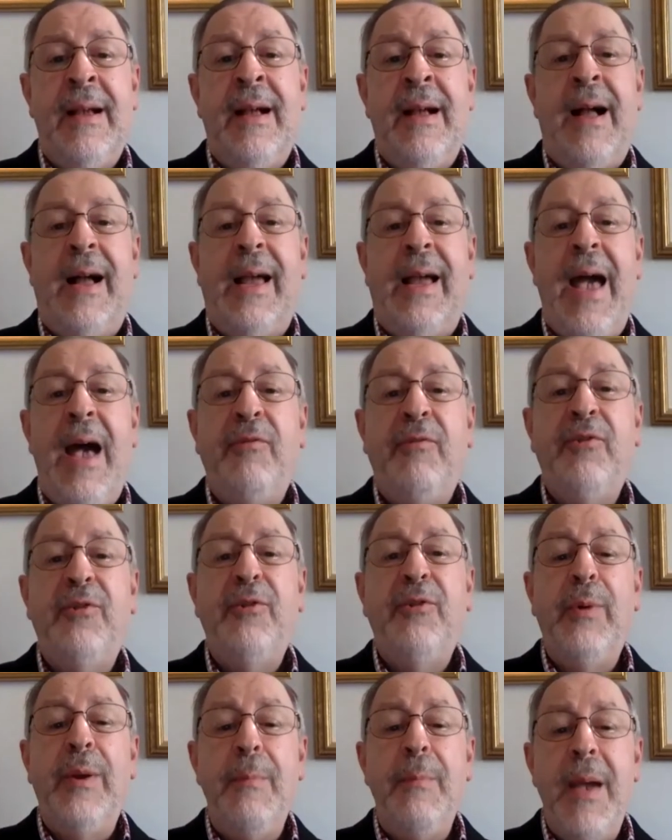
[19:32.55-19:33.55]
I have to
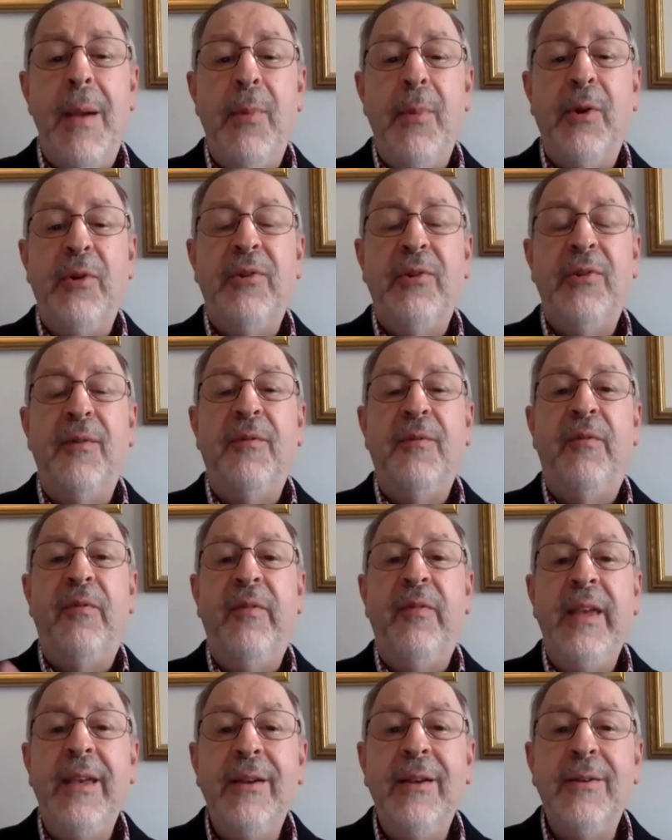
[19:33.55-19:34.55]
remember to
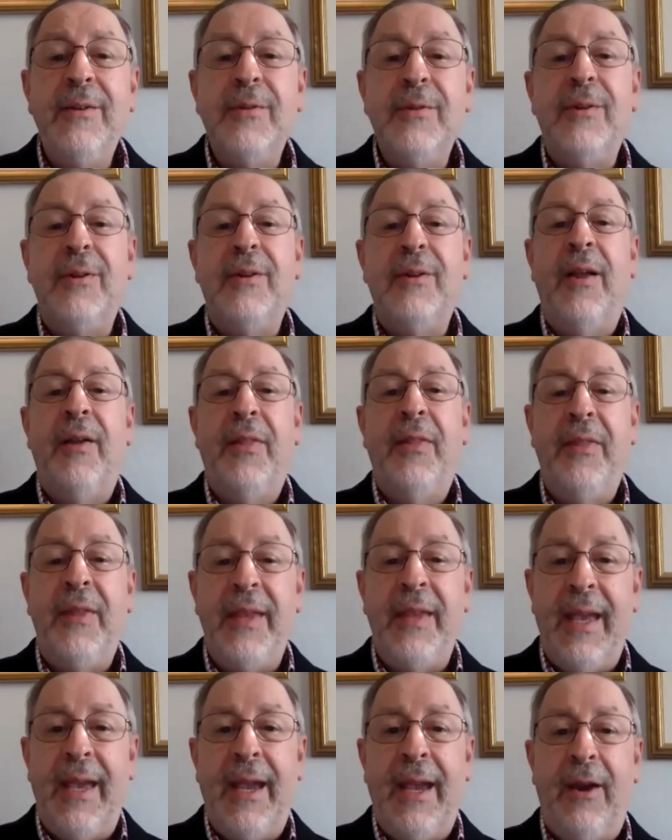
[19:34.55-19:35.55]
feel
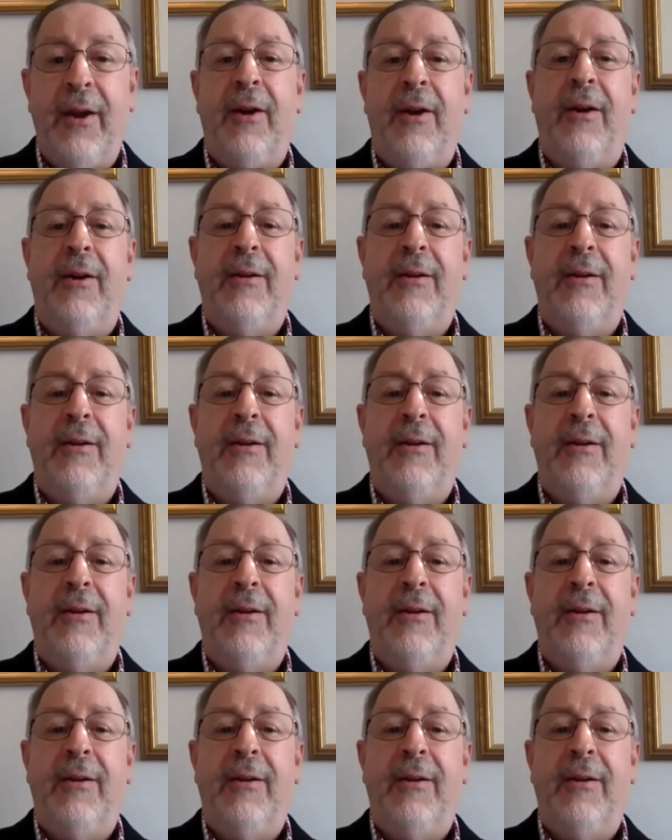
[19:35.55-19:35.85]
the air.